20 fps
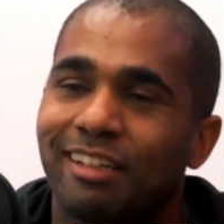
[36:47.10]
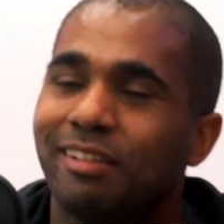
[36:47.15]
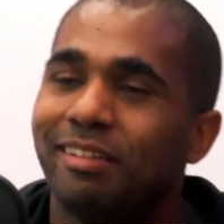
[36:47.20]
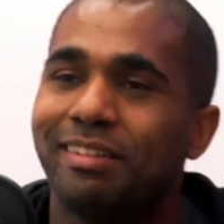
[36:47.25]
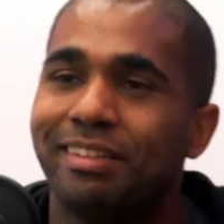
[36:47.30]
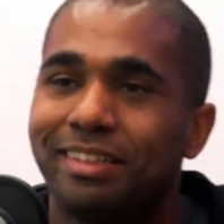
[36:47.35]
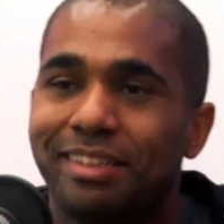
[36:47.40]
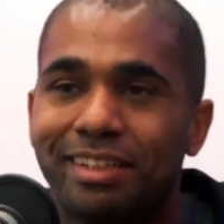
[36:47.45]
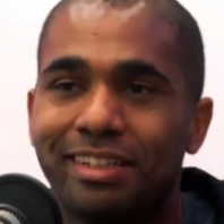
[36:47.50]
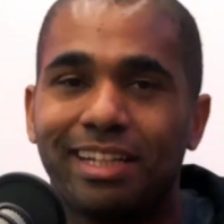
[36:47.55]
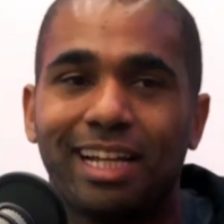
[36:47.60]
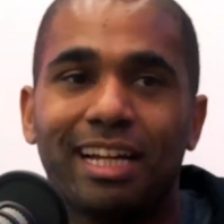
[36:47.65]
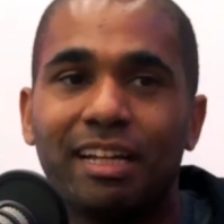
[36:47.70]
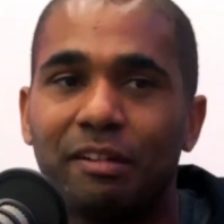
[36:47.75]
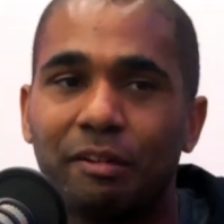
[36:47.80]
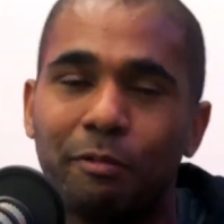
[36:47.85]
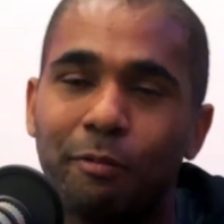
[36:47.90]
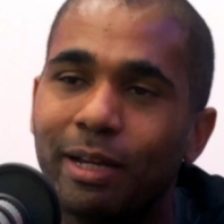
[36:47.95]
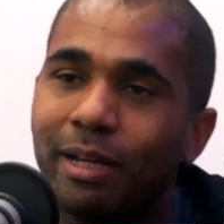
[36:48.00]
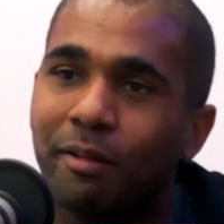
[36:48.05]

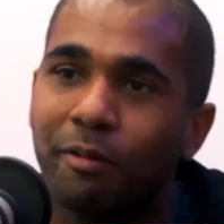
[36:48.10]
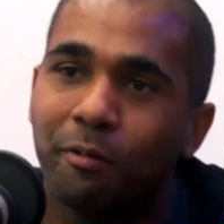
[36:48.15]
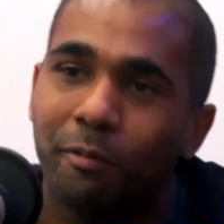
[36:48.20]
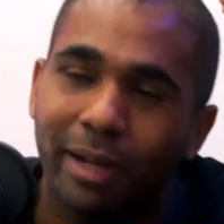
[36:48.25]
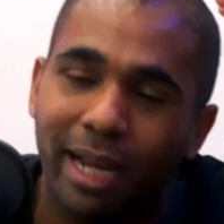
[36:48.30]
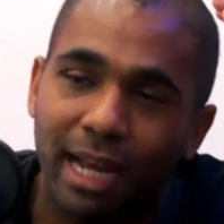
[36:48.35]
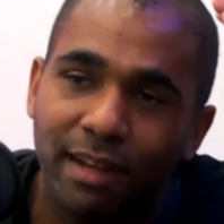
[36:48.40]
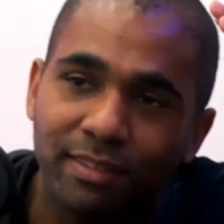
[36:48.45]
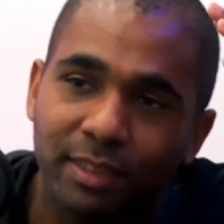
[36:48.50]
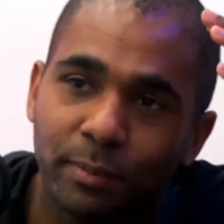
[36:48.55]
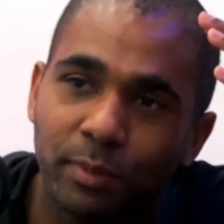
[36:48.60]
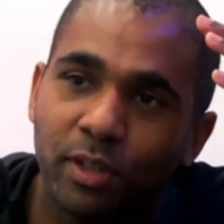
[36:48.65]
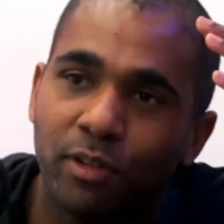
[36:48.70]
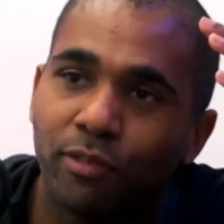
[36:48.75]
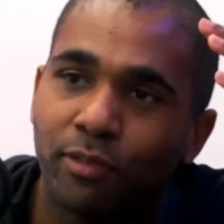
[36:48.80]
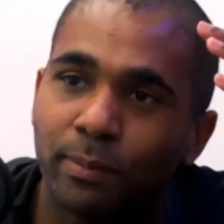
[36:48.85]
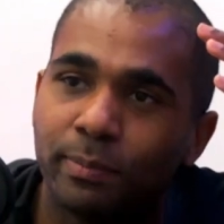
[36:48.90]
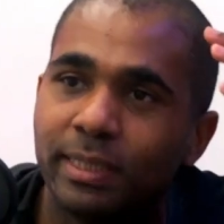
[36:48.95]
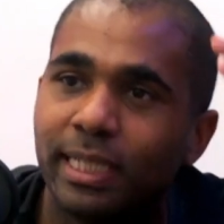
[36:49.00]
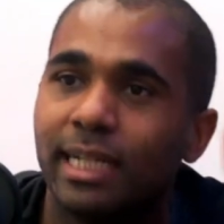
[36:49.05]
we have to move
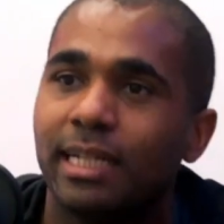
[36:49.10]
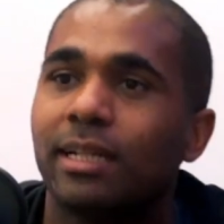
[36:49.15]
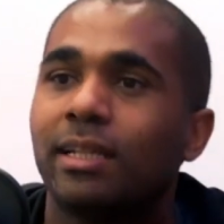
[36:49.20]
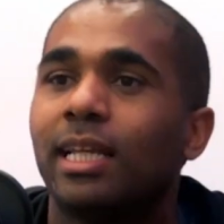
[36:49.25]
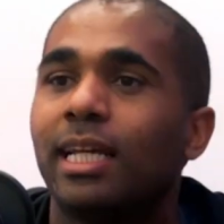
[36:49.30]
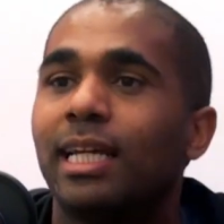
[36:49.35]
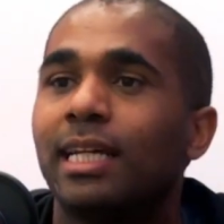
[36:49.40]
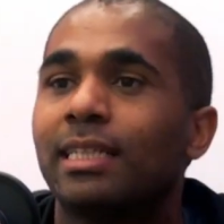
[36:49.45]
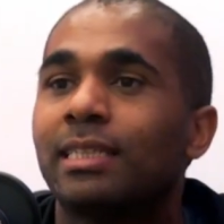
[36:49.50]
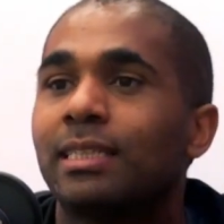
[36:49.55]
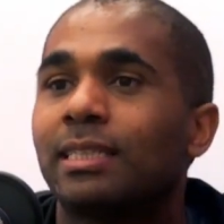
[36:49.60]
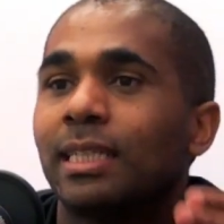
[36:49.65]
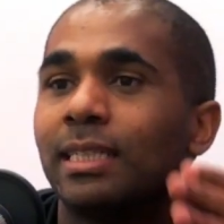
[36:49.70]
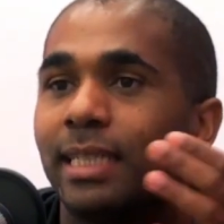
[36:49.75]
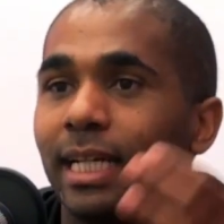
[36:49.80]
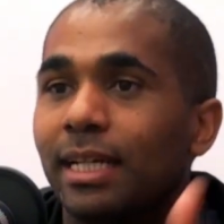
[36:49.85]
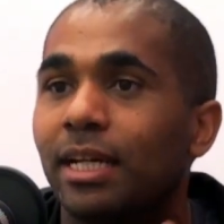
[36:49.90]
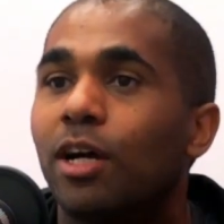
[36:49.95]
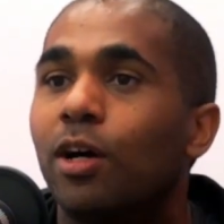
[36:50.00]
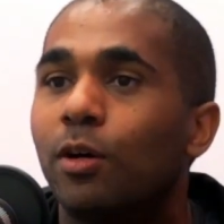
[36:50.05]
from data lakes to
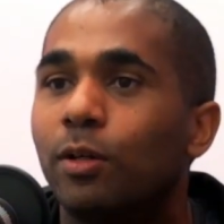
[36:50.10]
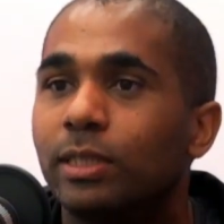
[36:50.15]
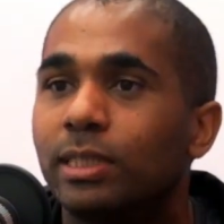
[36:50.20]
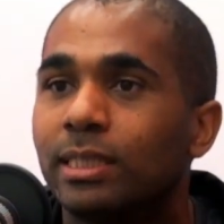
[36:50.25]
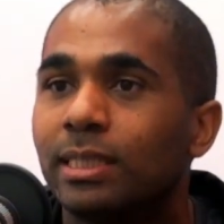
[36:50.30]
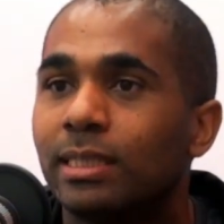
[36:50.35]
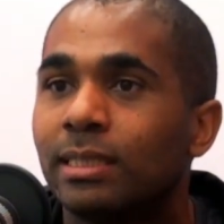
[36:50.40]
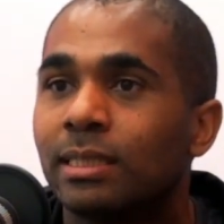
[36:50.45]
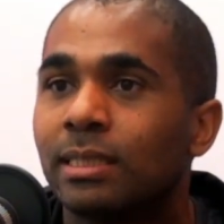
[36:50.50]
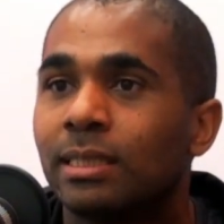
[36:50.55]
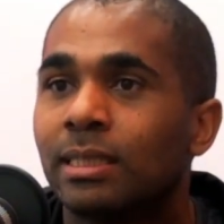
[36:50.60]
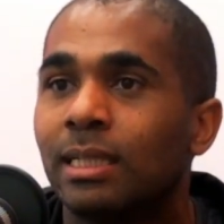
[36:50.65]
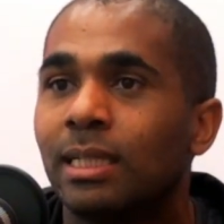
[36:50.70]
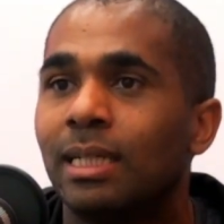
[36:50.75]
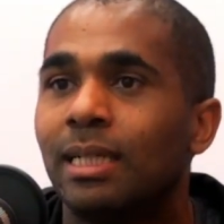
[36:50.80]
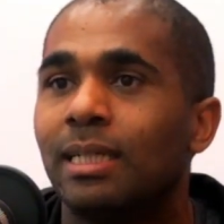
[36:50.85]
data oceans.